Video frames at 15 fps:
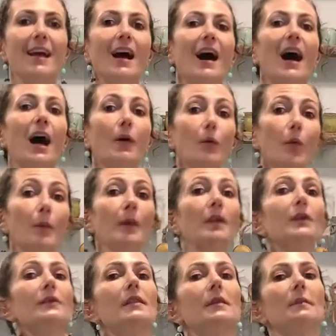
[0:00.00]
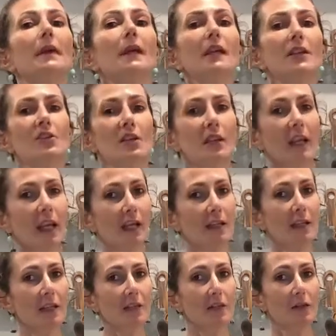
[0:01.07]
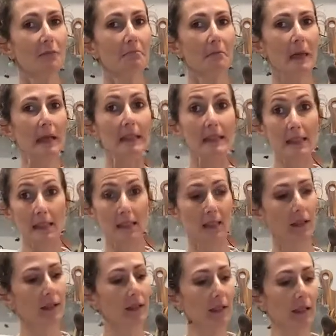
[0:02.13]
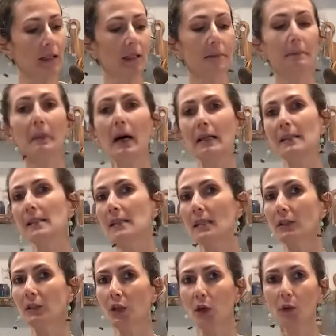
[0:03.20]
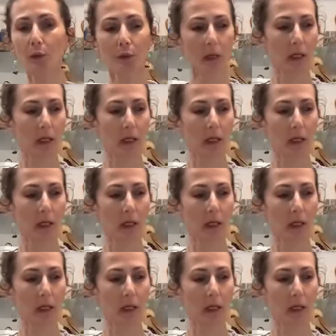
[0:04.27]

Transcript: I will be using my KitchenAid to mix the pasta dough,